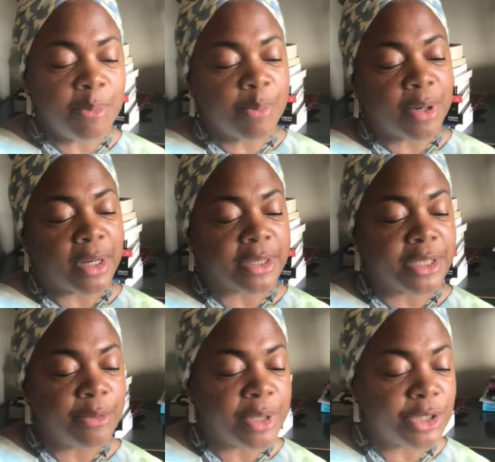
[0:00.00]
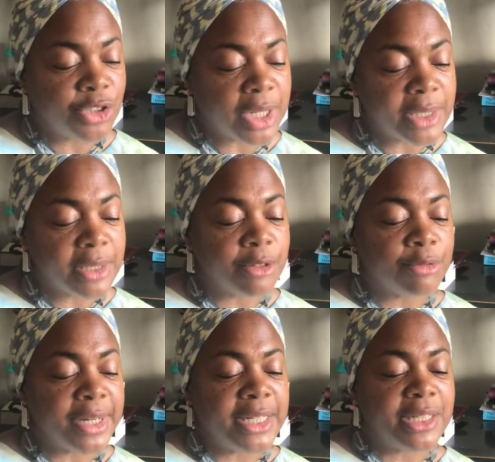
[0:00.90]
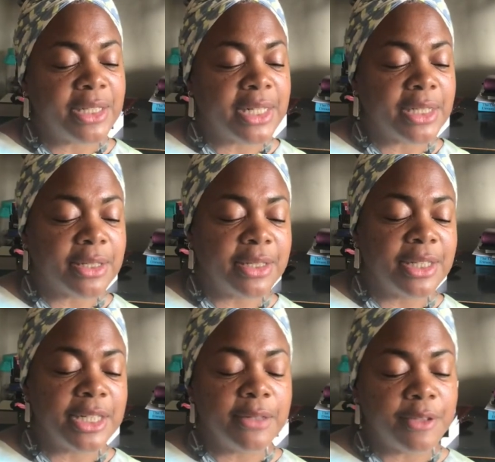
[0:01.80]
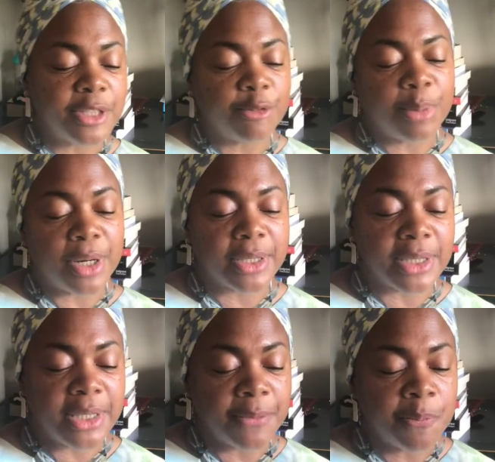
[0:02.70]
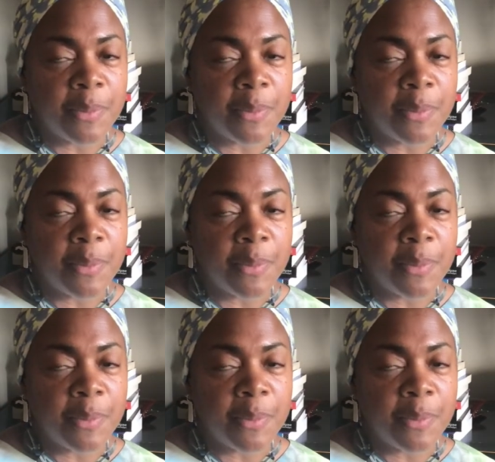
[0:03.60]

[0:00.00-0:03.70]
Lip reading: Party was just as racist as the Conservative Party.